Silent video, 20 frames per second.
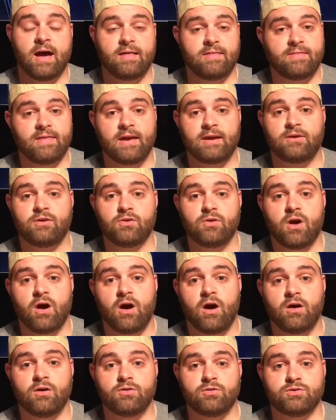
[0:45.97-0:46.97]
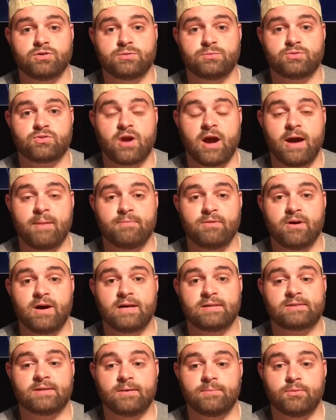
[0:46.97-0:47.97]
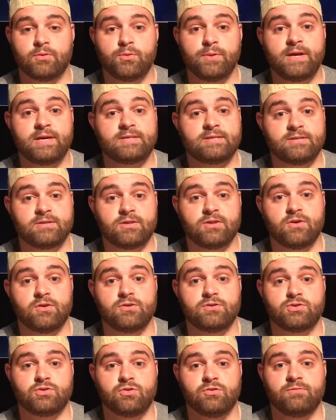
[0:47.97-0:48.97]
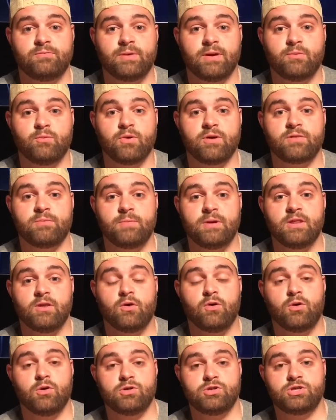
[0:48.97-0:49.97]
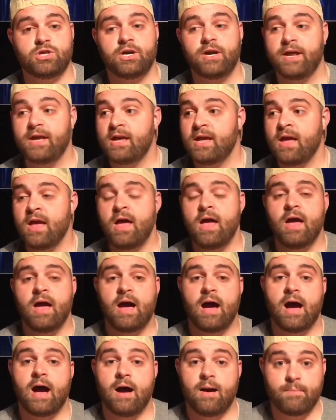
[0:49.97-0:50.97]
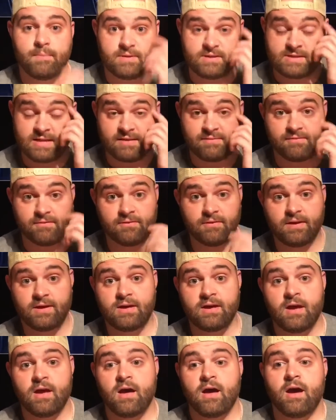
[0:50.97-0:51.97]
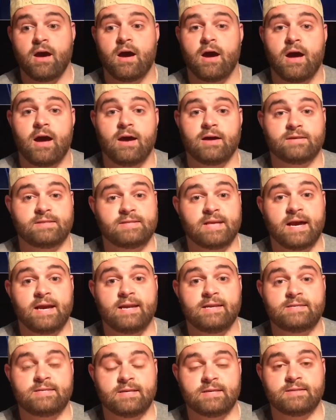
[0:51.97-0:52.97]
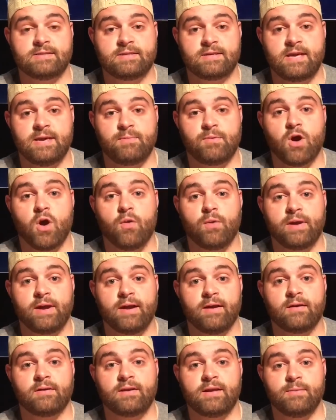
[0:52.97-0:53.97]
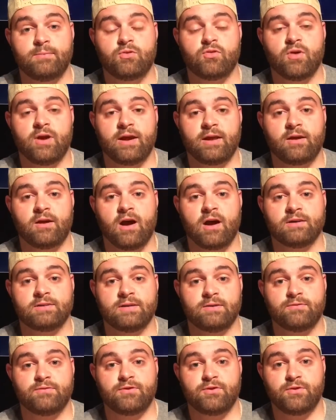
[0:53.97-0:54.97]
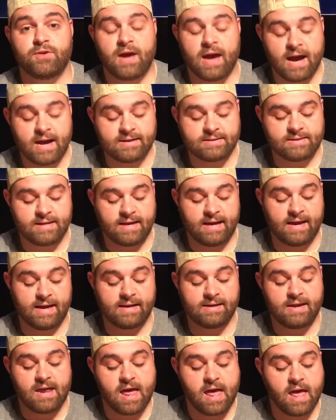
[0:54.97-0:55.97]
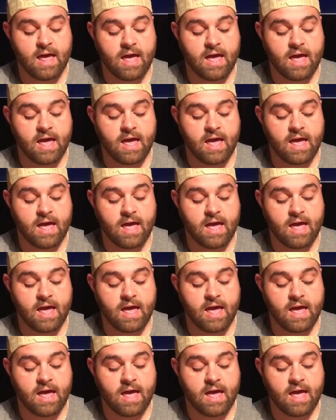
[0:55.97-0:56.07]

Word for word: thank you to all who subscribed in the last couple of weeks and to those who have been with me the whole journey. Definitely excited to keep going here and keep creating content for you guys. And